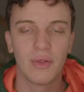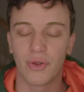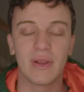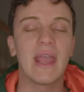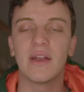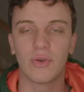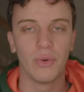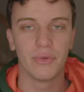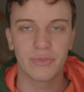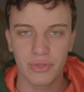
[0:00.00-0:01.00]
38
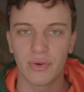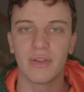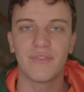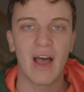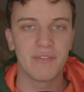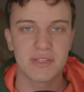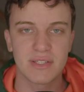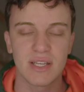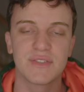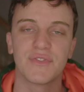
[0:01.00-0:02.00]
goals, 35
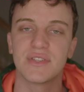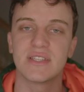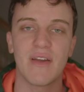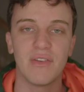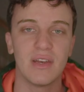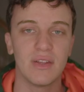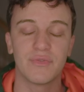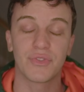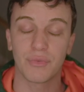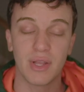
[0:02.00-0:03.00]
assists for
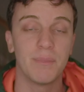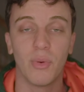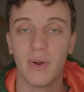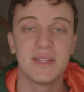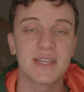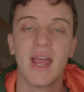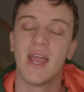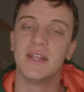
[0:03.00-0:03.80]
73 points